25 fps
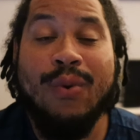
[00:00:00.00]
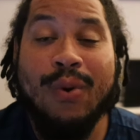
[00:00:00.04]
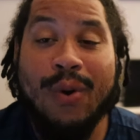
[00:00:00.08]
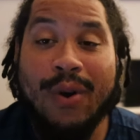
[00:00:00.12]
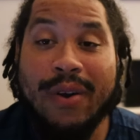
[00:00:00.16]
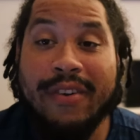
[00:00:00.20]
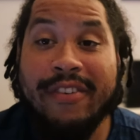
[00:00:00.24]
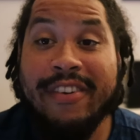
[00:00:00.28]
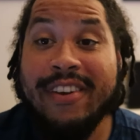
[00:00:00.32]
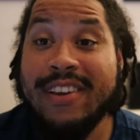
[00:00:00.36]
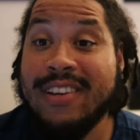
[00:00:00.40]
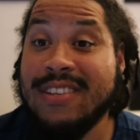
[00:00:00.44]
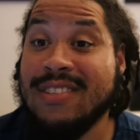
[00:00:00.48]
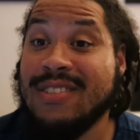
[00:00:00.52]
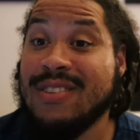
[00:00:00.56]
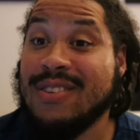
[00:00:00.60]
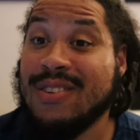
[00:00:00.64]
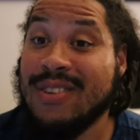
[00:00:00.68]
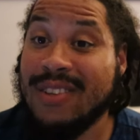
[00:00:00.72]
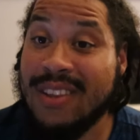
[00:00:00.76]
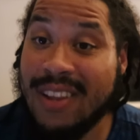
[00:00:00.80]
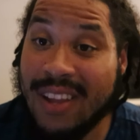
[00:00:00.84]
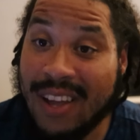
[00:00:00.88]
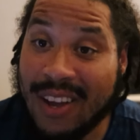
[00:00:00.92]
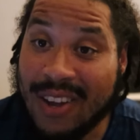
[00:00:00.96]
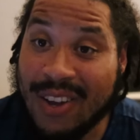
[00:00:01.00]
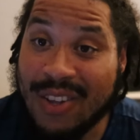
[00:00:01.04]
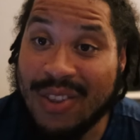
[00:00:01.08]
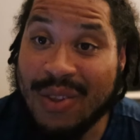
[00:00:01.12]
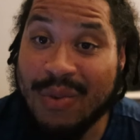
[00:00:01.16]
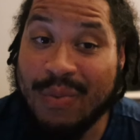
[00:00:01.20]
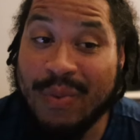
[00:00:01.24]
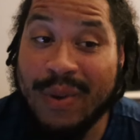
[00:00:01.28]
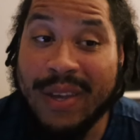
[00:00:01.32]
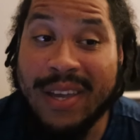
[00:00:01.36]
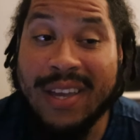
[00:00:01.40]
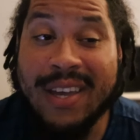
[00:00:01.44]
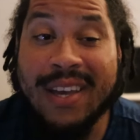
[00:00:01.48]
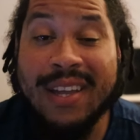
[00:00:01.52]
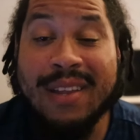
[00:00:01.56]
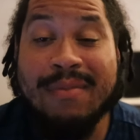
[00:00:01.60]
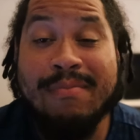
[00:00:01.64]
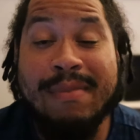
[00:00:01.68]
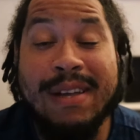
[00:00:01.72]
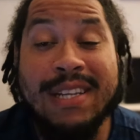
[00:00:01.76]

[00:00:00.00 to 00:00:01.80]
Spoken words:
Warriors, good luck on the weekend.